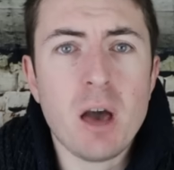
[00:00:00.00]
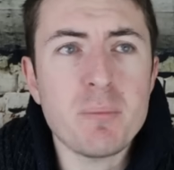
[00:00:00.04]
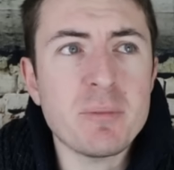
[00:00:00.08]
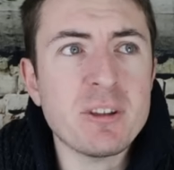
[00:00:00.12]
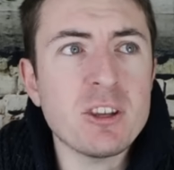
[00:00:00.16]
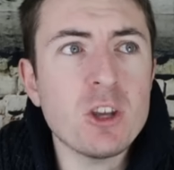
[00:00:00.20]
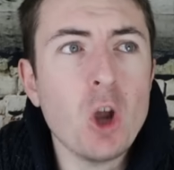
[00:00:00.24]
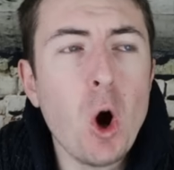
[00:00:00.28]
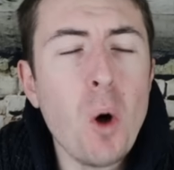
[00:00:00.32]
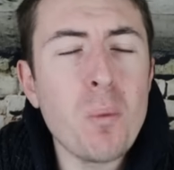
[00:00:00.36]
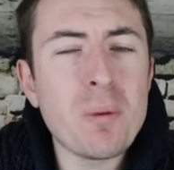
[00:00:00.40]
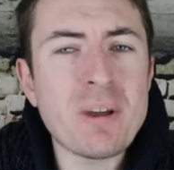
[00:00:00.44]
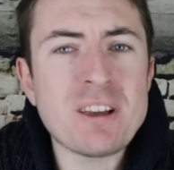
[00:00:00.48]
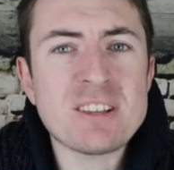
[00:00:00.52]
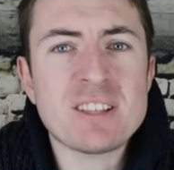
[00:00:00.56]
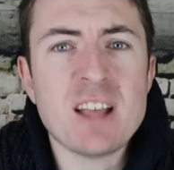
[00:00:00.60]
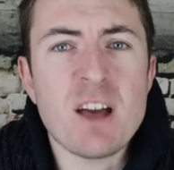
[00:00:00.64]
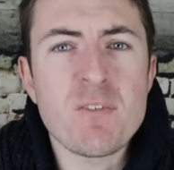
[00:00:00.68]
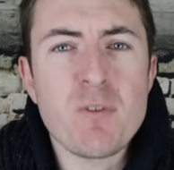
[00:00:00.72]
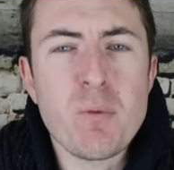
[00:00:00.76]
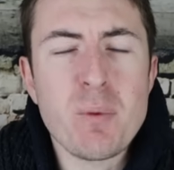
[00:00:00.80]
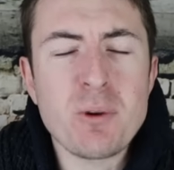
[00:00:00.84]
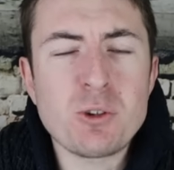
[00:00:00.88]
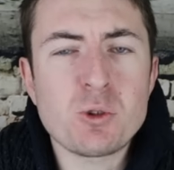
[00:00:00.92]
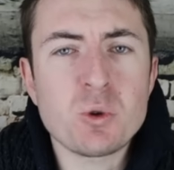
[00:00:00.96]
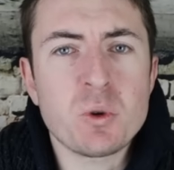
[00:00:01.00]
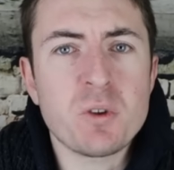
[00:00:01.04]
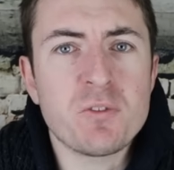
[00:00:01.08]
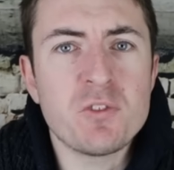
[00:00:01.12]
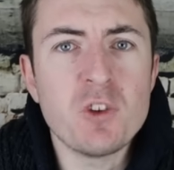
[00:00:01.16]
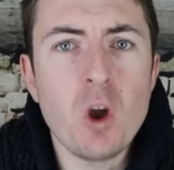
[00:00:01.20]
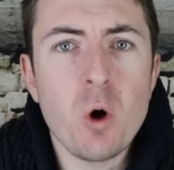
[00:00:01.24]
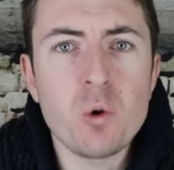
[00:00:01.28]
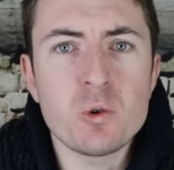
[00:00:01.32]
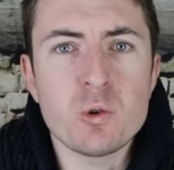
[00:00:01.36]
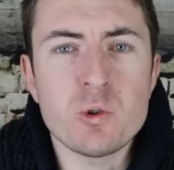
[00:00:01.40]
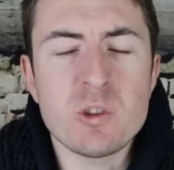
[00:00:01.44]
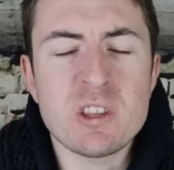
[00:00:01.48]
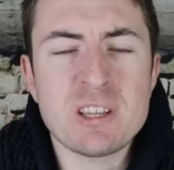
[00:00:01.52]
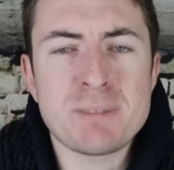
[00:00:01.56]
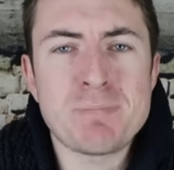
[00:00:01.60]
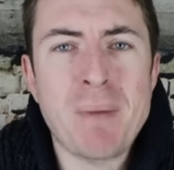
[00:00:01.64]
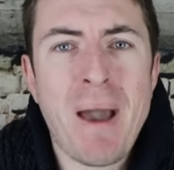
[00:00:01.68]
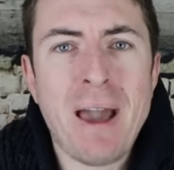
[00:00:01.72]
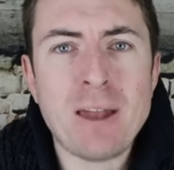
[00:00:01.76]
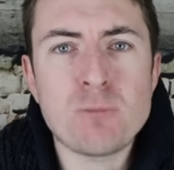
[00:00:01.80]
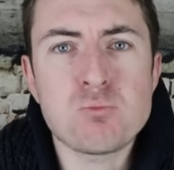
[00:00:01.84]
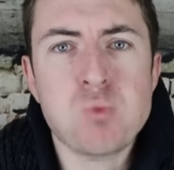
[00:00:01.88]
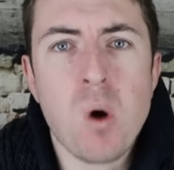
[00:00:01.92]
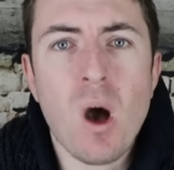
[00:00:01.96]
I mean, nobody at Stamford Bridge would have known who this man